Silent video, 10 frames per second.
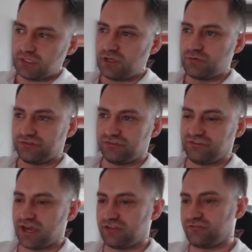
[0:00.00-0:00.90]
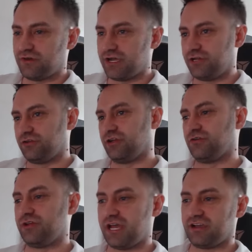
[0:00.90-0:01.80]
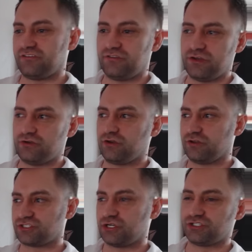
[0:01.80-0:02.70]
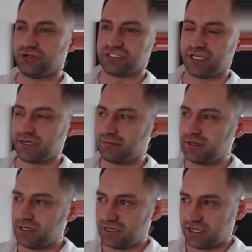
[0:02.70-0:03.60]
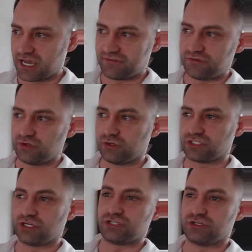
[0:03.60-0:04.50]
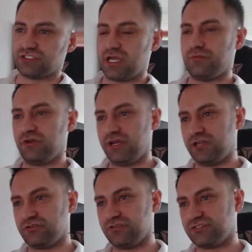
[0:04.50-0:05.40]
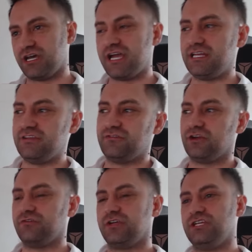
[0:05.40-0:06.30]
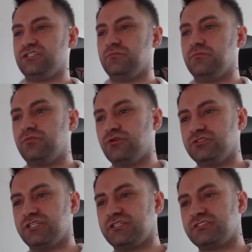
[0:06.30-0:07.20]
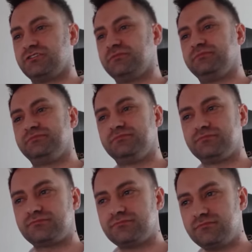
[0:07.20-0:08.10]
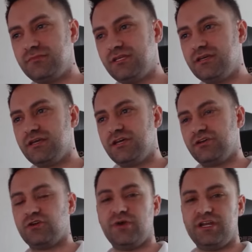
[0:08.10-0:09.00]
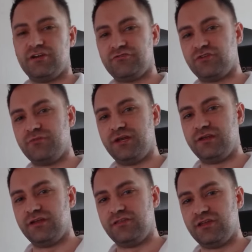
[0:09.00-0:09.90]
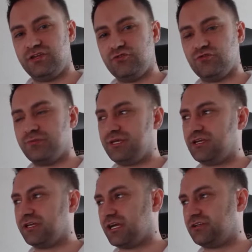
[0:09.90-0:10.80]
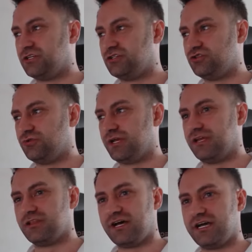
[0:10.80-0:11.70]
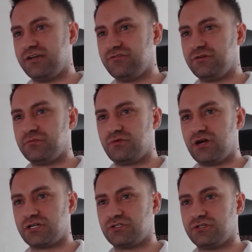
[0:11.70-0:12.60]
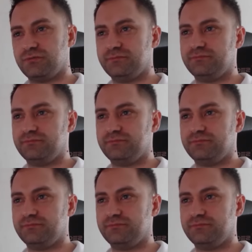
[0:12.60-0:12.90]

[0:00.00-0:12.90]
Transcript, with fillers: once it's satisfied, you're going to go next, and then you can click start your exam. And after you click start your exam, you're gonna enter this ID verification process. You're gonna wait here for a minute and then you will be connected to a live proctor.